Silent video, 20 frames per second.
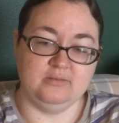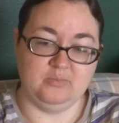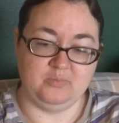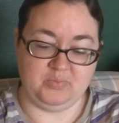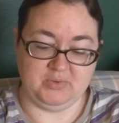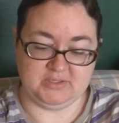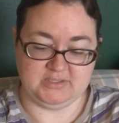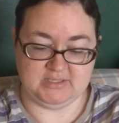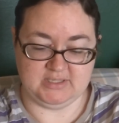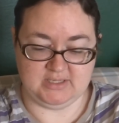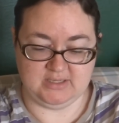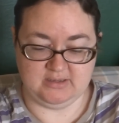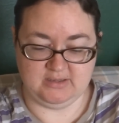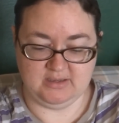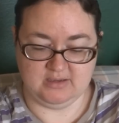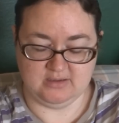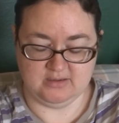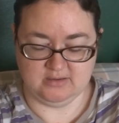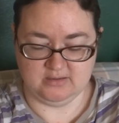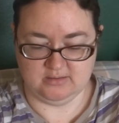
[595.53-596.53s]
busy
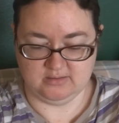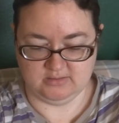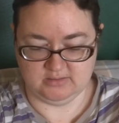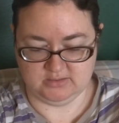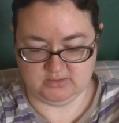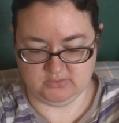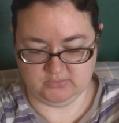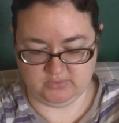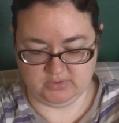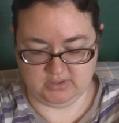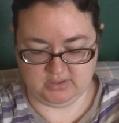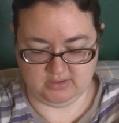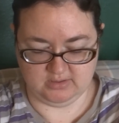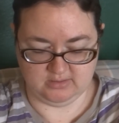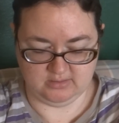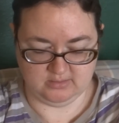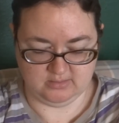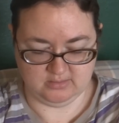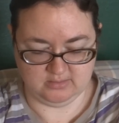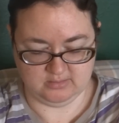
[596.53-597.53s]

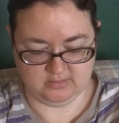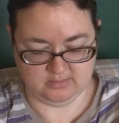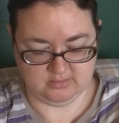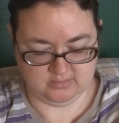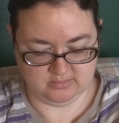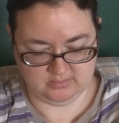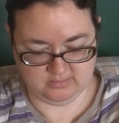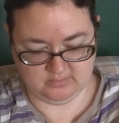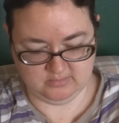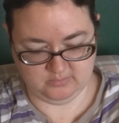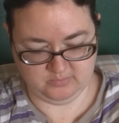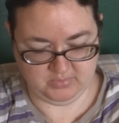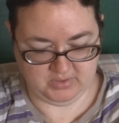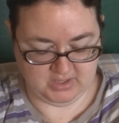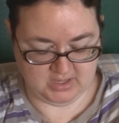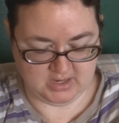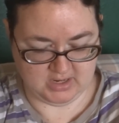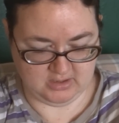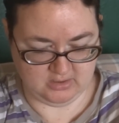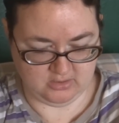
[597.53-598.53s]
doing
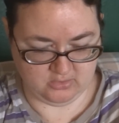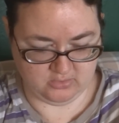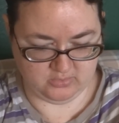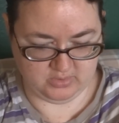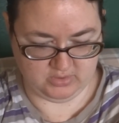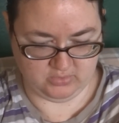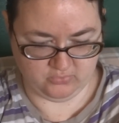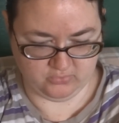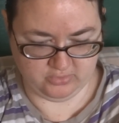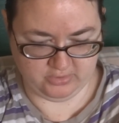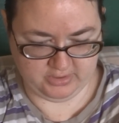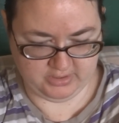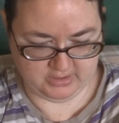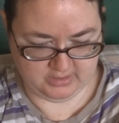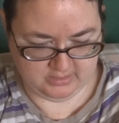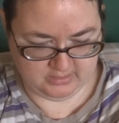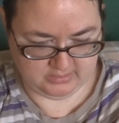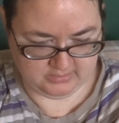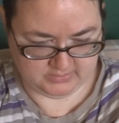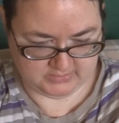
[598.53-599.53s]
piano and
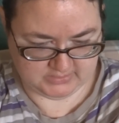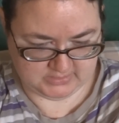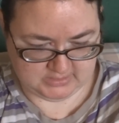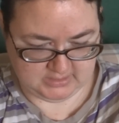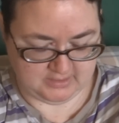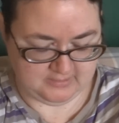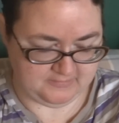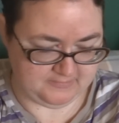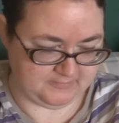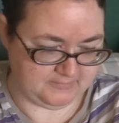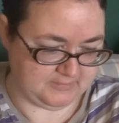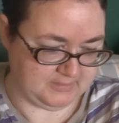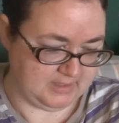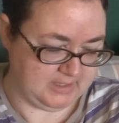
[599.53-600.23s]
organ stuff